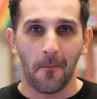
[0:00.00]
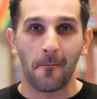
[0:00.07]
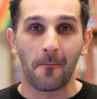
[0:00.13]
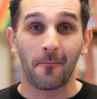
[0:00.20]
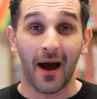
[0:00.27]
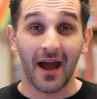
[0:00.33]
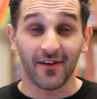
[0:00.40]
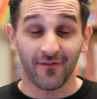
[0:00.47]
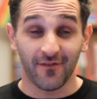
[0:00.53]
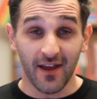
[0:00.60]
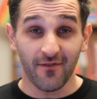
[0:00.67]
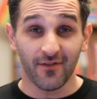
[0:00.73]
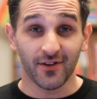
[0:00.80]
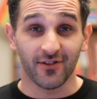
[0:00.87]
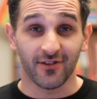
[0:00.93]
My
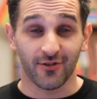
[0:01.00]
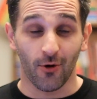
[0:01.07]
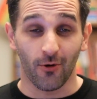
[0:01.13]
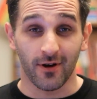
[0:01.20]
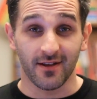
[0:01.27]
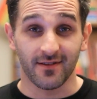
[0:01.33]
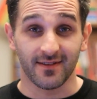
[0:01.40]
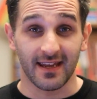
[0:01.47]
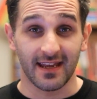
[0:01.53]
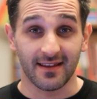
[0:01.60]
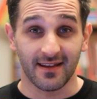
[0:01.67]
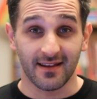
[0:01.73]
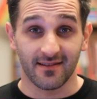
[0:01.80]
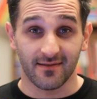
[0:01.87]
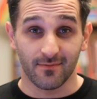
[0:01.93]
favorite stories in
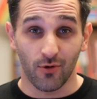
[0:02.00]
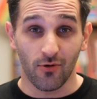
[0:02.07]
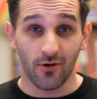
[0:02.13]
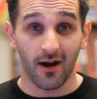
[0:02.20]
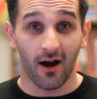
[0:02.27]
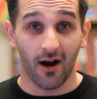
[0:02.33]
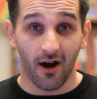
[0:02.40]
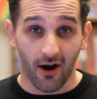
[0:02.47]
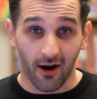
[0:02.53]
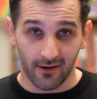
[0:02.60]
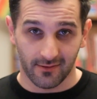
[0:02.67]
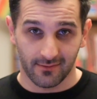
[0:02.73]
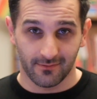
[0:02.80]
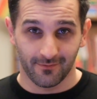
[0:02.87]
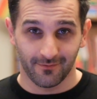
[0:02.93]
this book
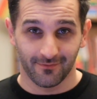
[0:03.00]
are